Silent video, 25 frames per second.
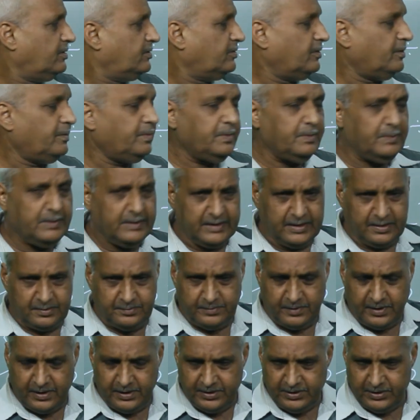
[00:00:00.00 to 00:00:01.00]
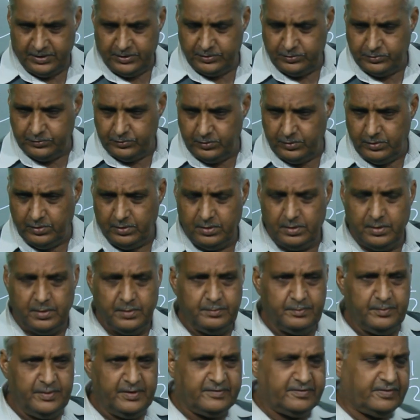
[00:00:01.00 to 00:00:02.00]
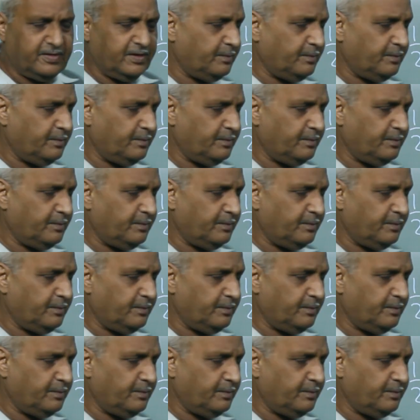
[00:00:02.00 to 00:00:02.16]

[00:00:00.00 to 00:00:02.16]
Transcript: So we will convert it to mixed